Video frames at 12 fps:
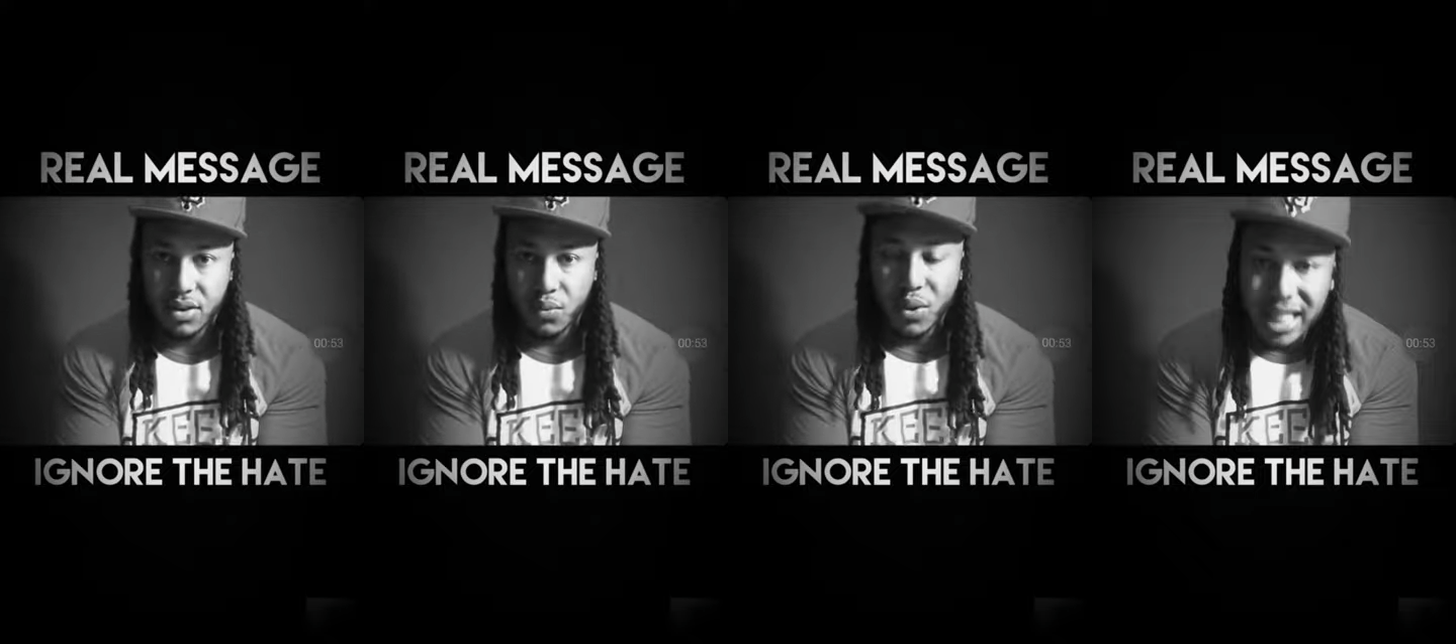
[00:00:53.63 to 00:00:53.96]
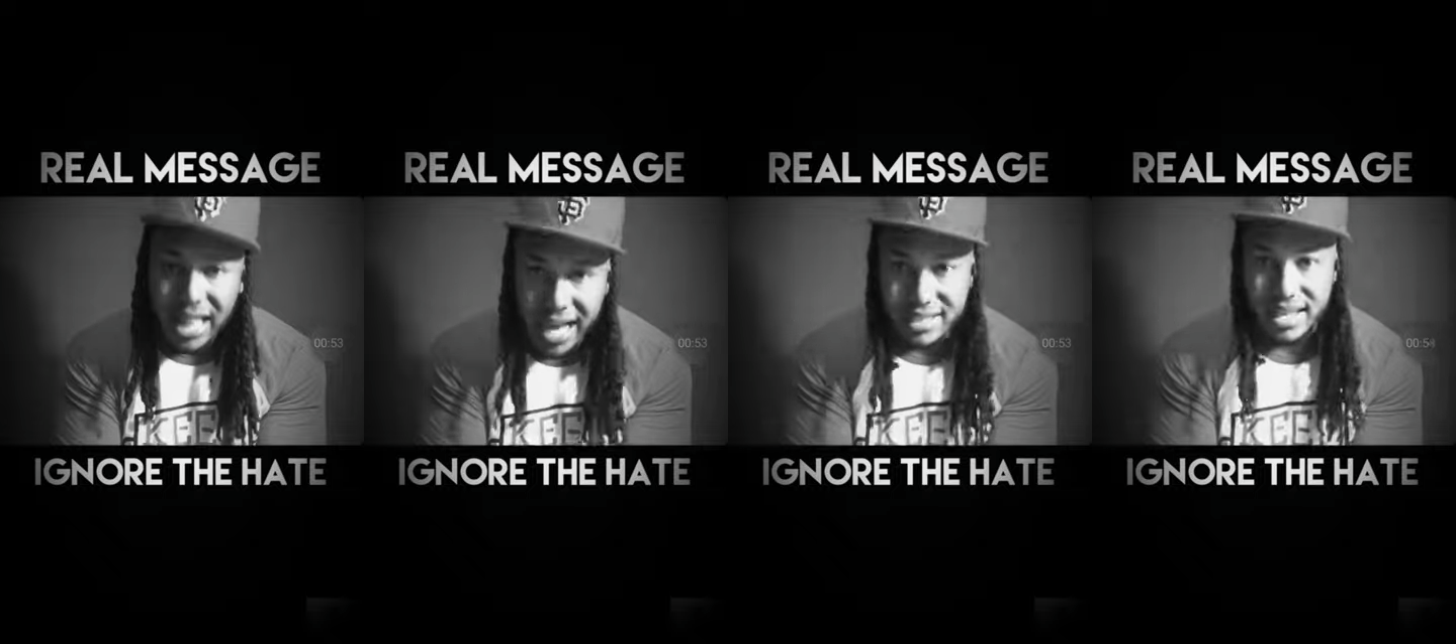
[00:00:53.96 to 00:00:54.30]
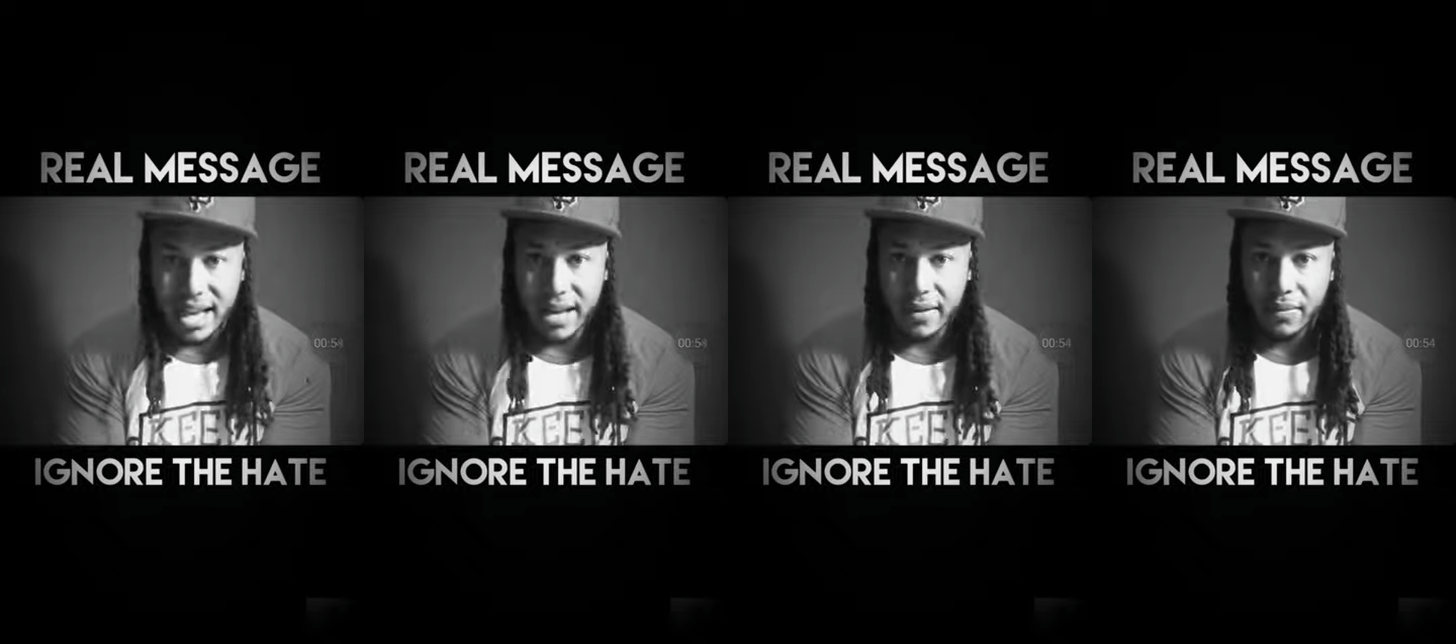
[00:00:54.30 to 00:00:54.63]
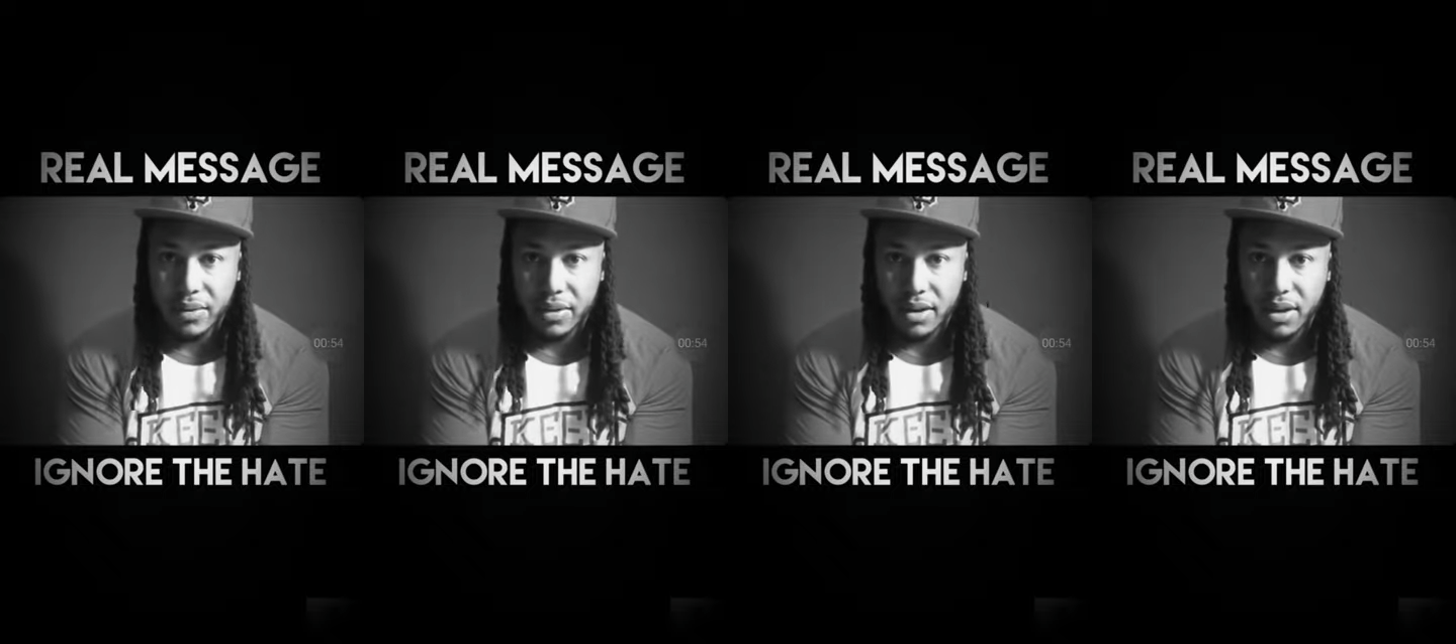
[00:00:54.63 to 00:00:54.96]
Realize that.
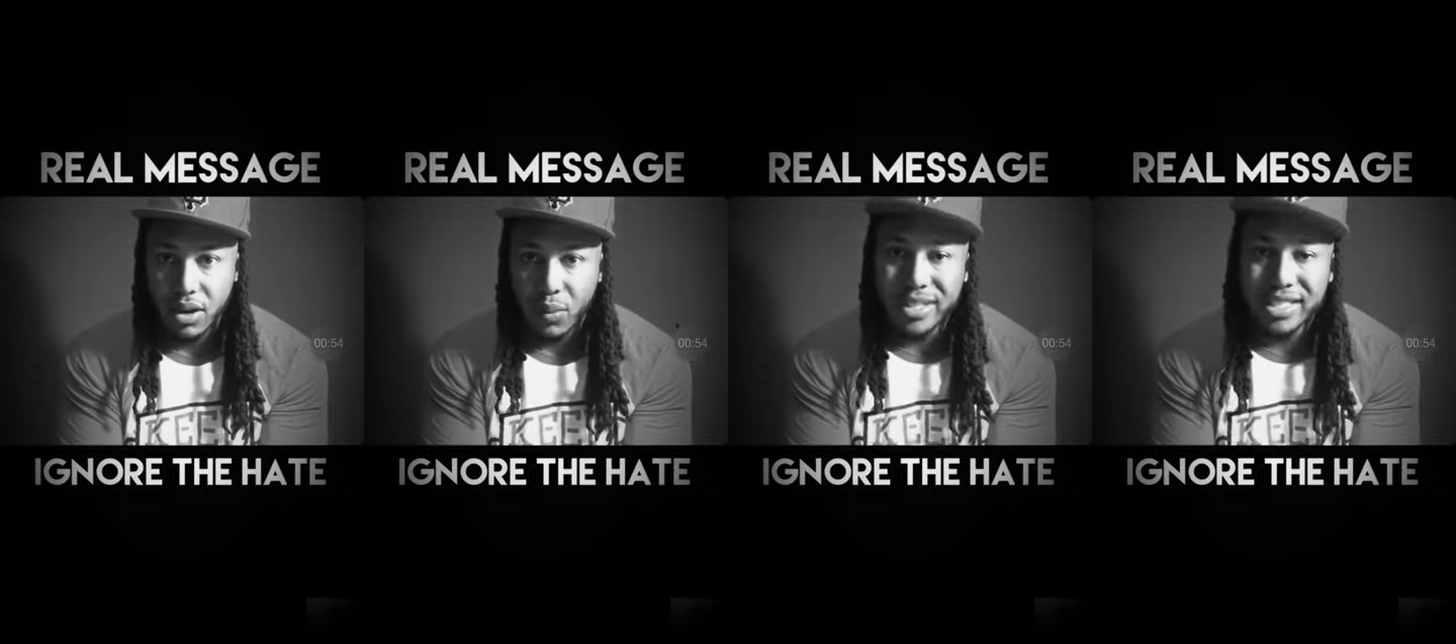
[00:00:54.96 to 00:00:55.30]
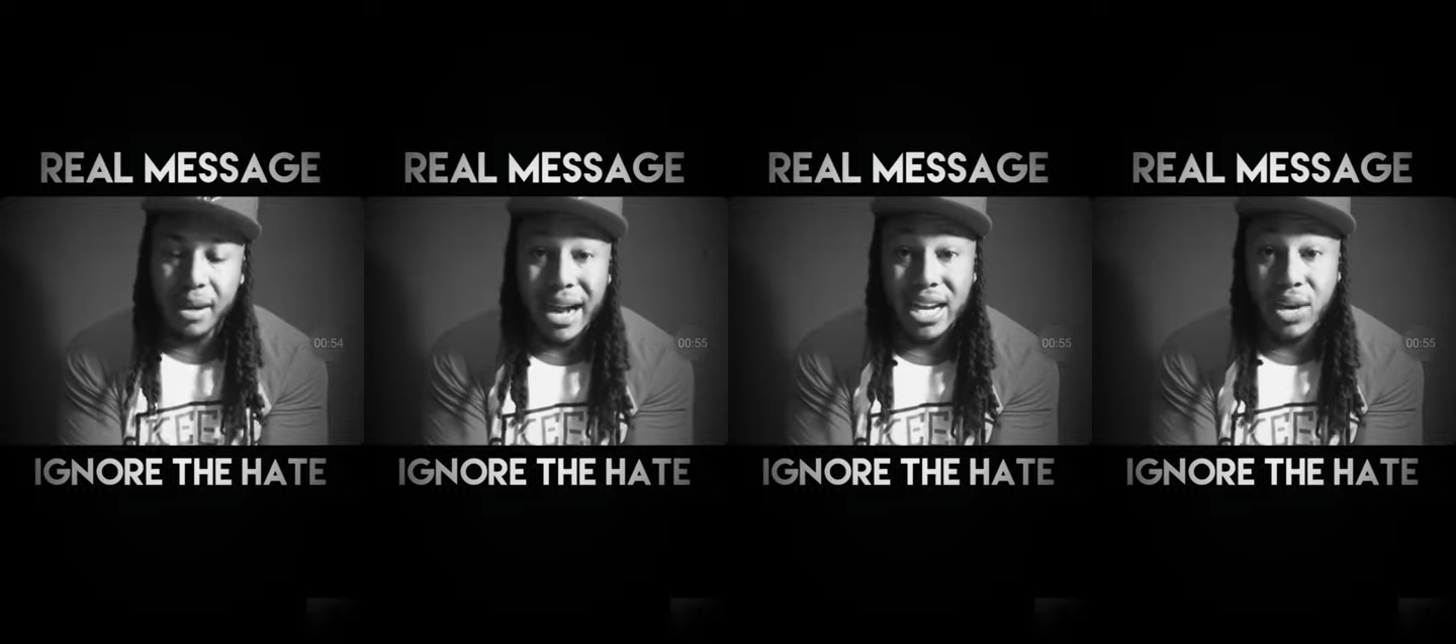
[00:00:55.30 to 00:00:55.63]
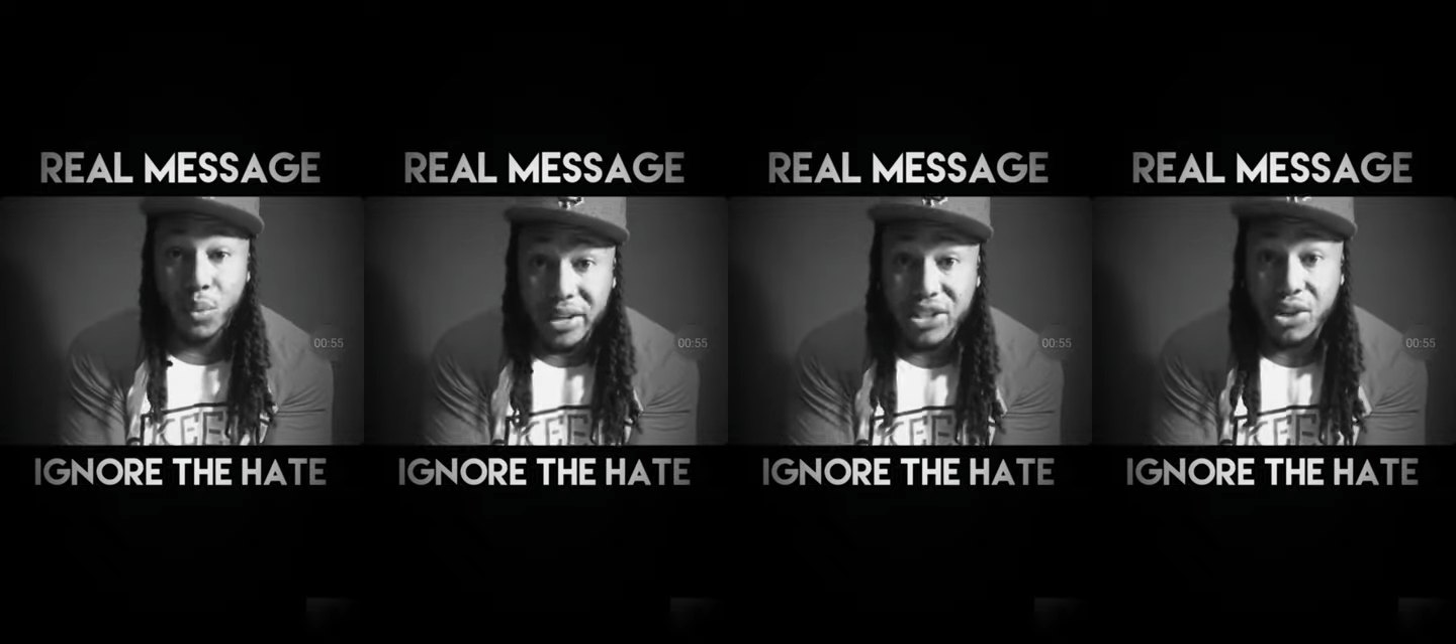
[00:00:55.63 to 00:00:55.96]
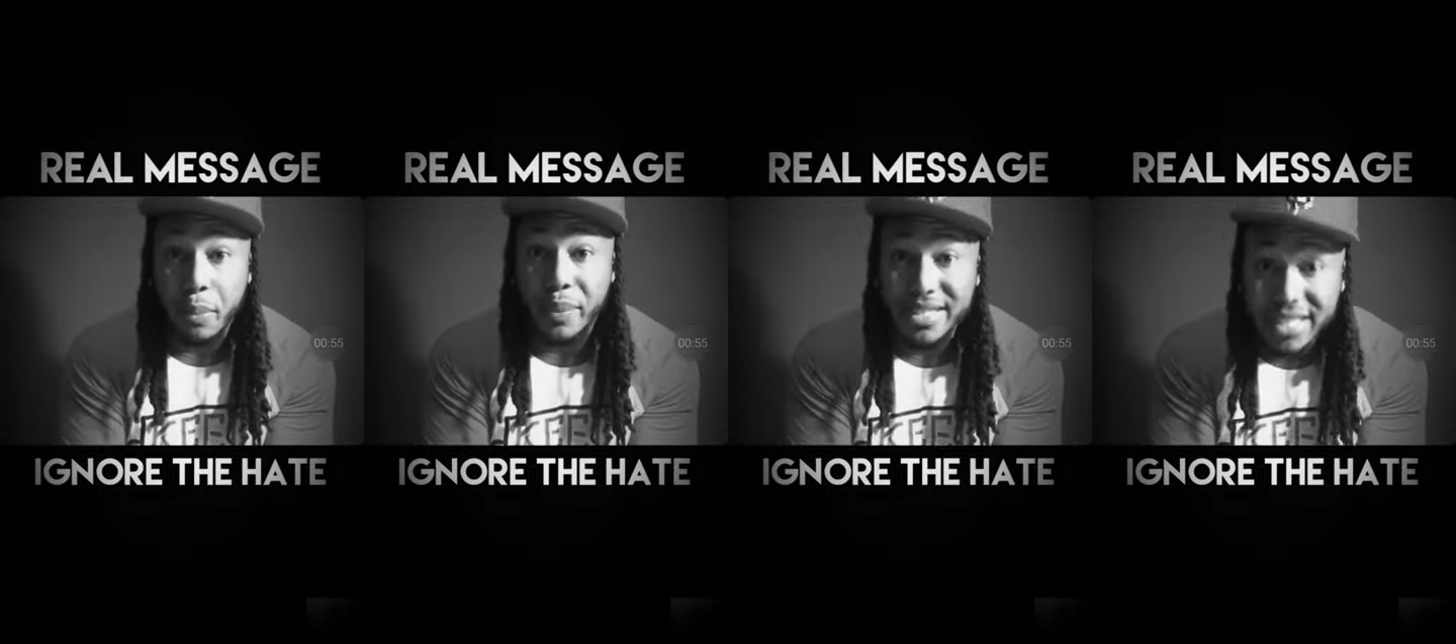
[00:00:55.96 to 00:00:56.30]
When somebody wants
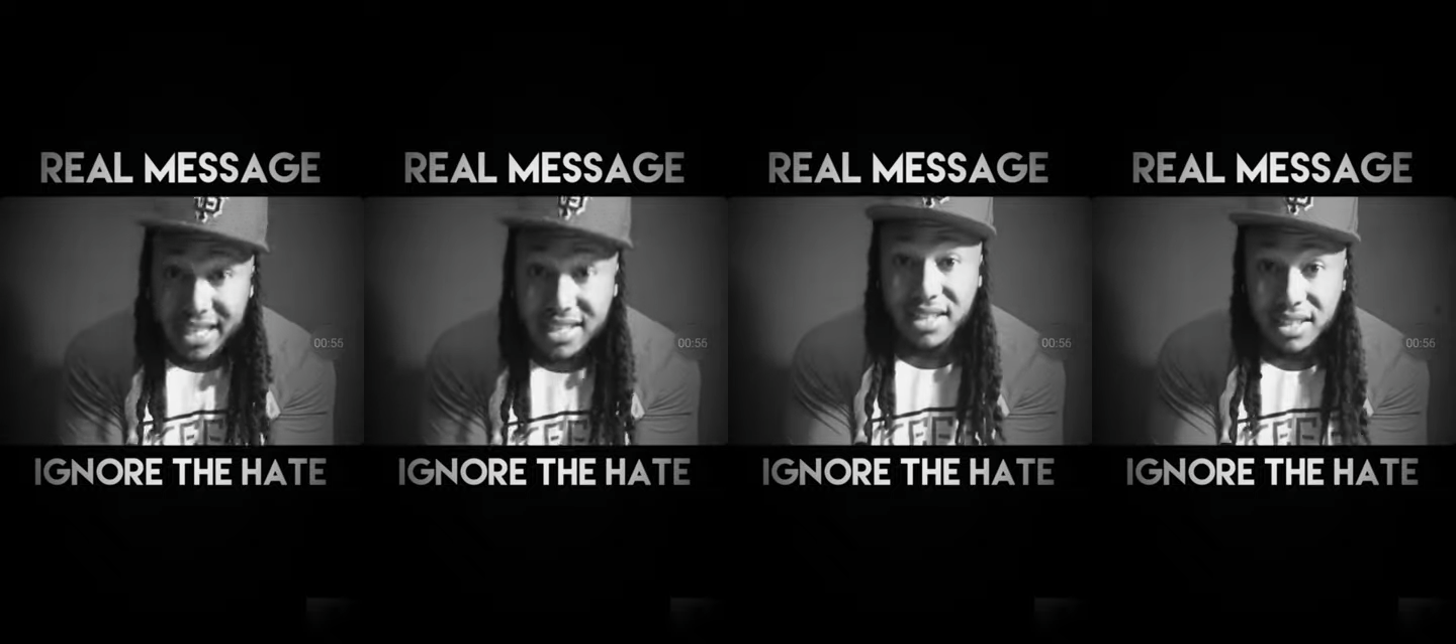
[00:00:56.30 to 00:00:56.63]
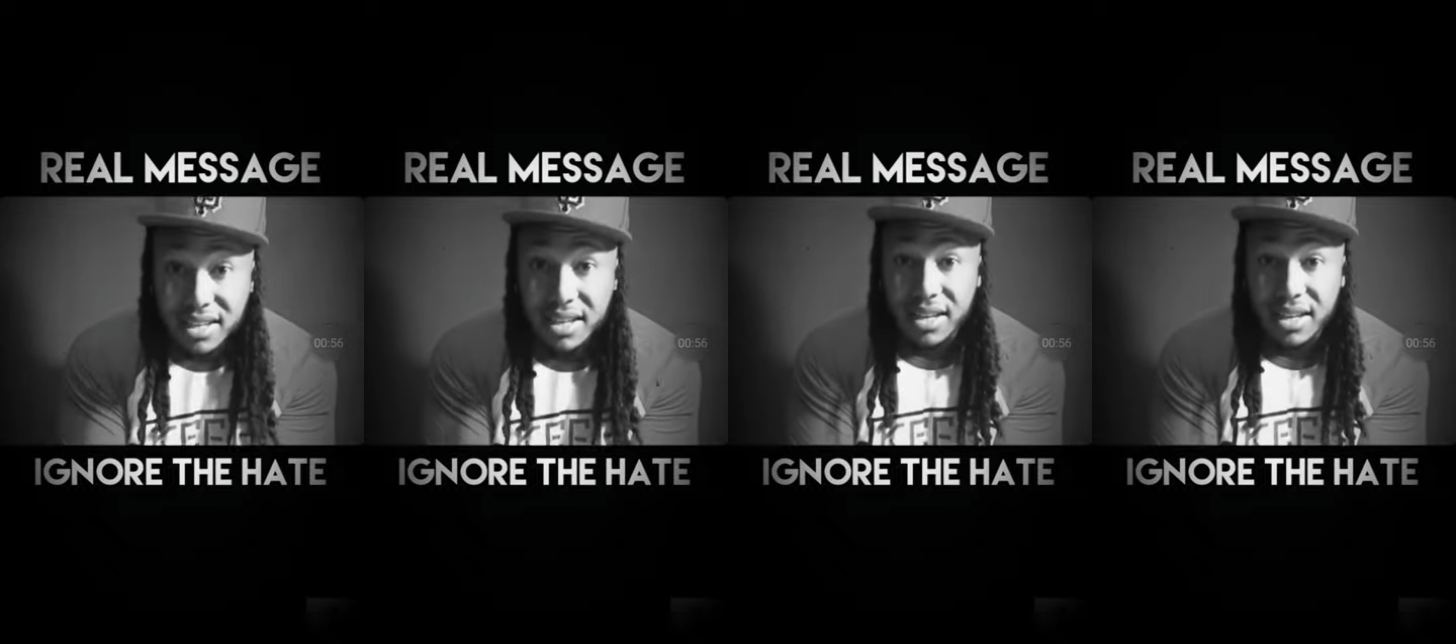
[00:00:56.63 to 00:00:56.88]
your position,